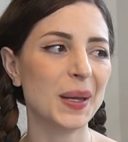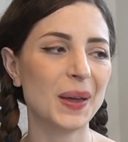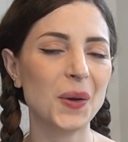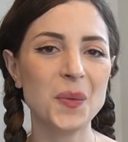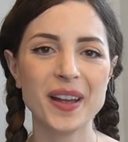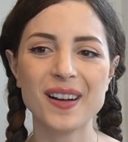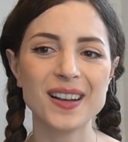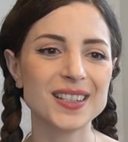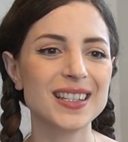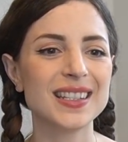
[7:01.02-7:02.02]
I thought, oh my
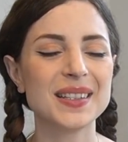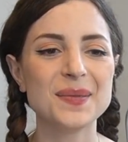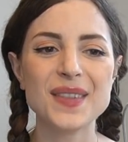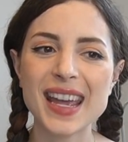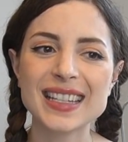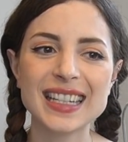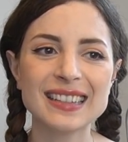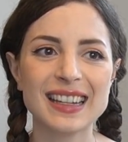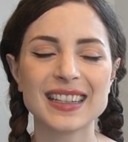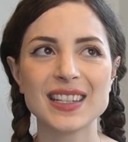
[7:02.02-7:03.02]
gosh, this is amazing.
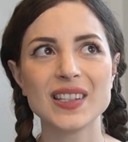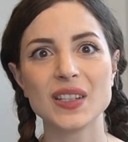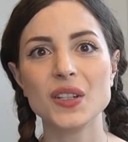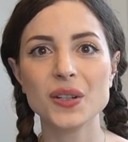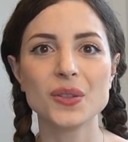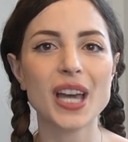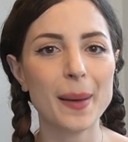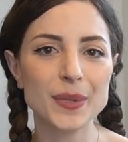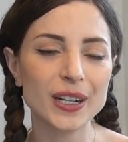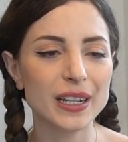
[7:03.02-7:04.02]
Like, this is a new
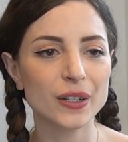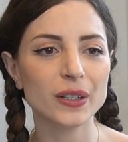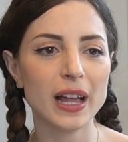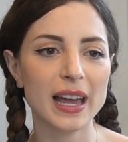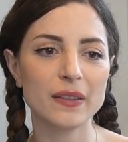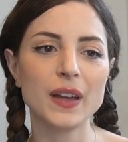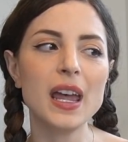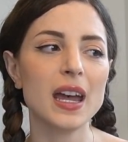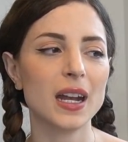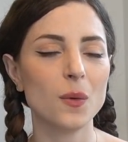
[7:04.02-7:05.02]
chapter in her life.
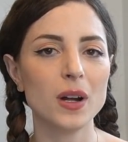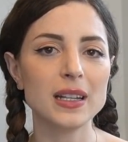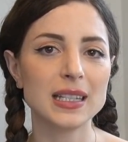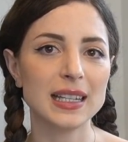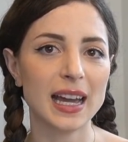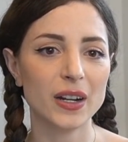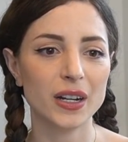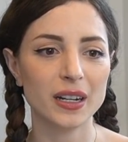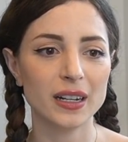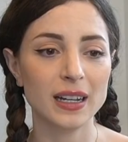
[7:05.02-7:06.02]
And I wanted to get
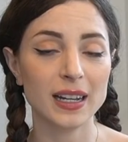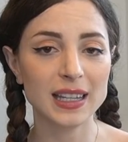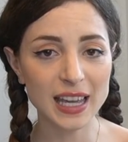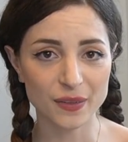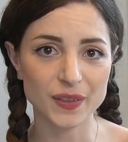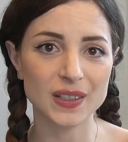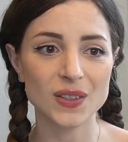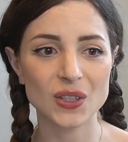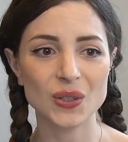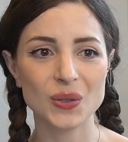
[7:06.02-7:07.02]
her a
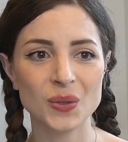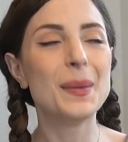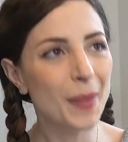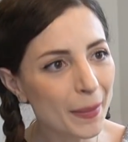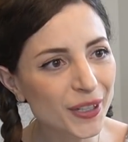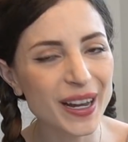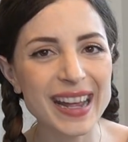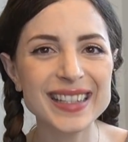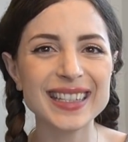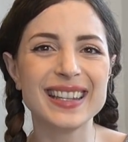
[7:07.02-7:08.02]
gift to
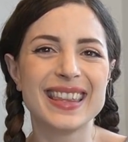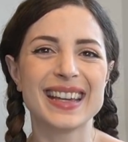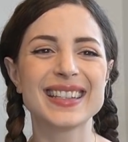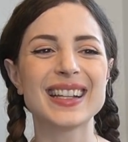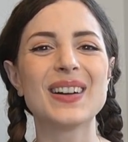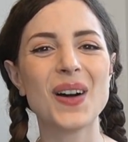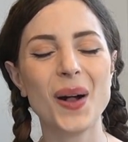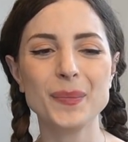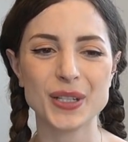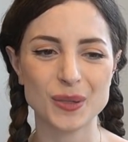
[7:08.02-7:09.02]
commemorate this
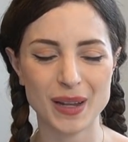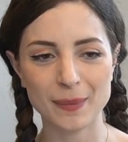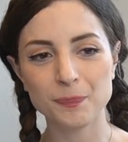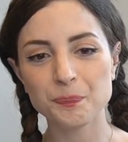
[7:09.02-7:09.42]
accomplishment.